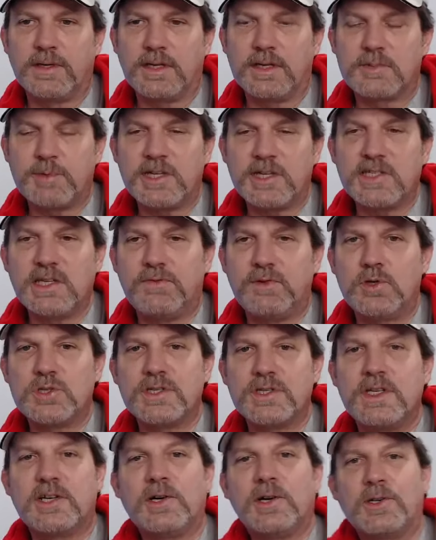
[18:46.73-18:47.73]
especially if you
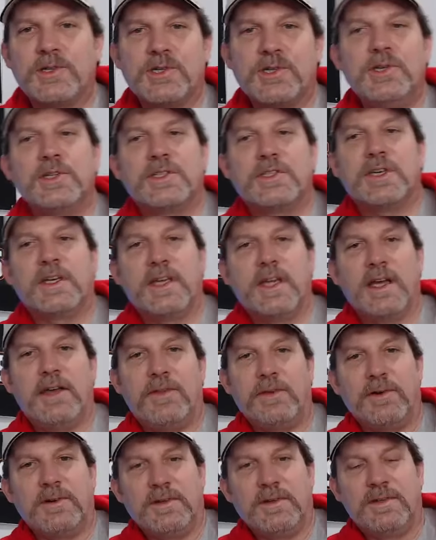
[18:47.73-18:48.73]
see carts hooked
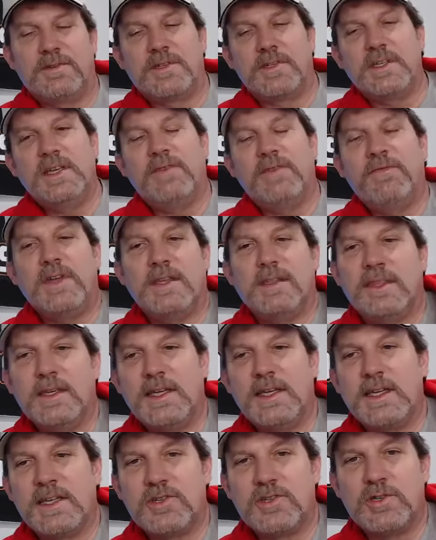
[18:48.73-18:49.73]
together, see if that
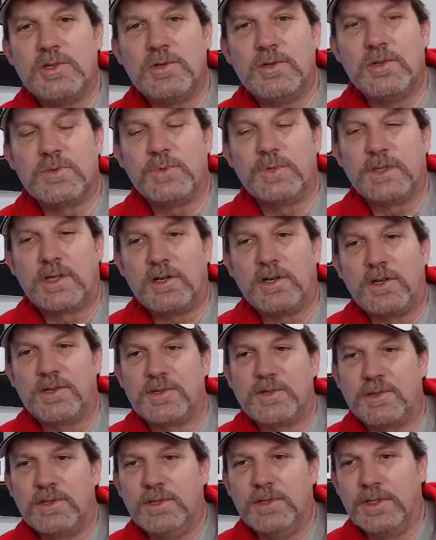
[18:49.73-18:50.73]
thing is used when
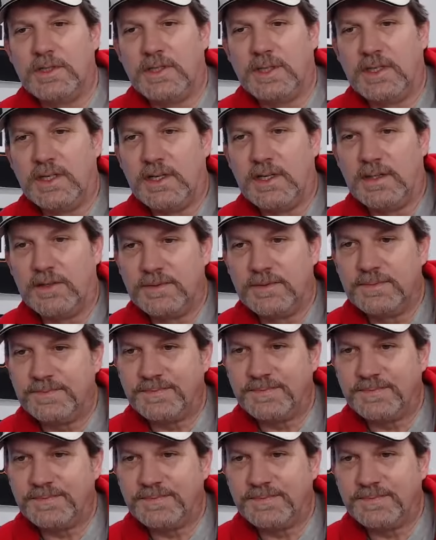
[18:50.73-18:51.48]
carts are hooked together.